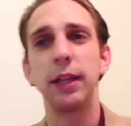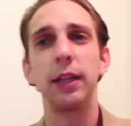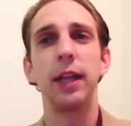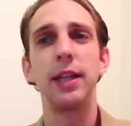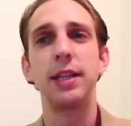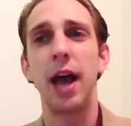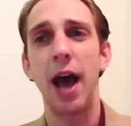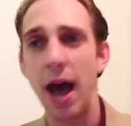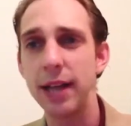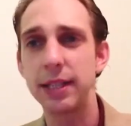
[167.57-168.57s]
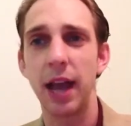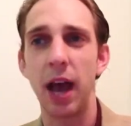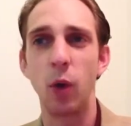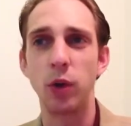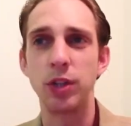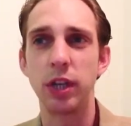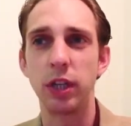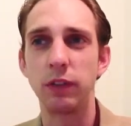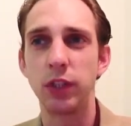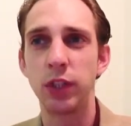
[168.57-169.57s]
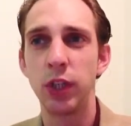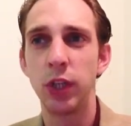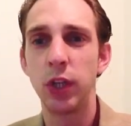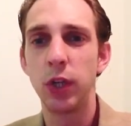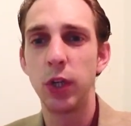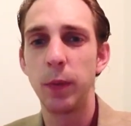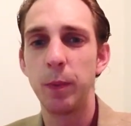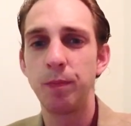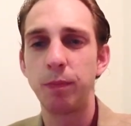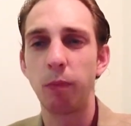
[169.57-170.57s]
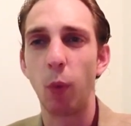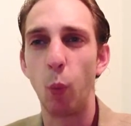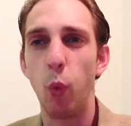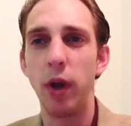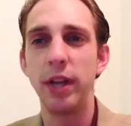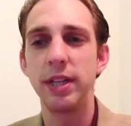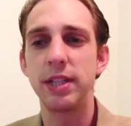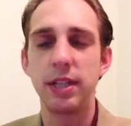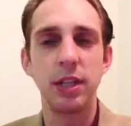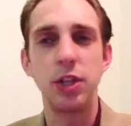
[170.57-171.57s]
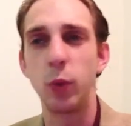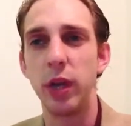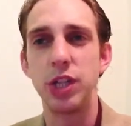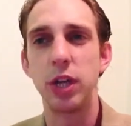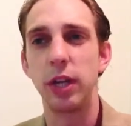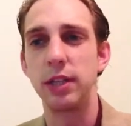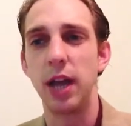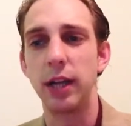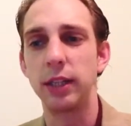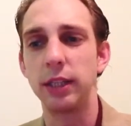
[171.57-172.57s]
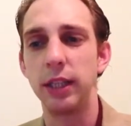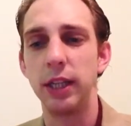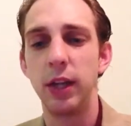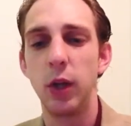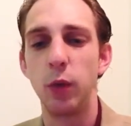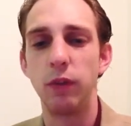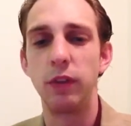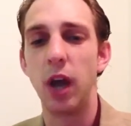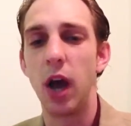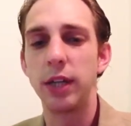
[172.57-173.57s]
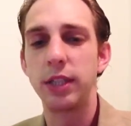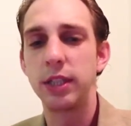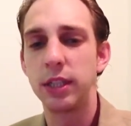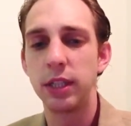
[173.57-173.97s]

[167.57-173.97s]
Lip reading: let's ask ourselves, what is the situation exactly? You've got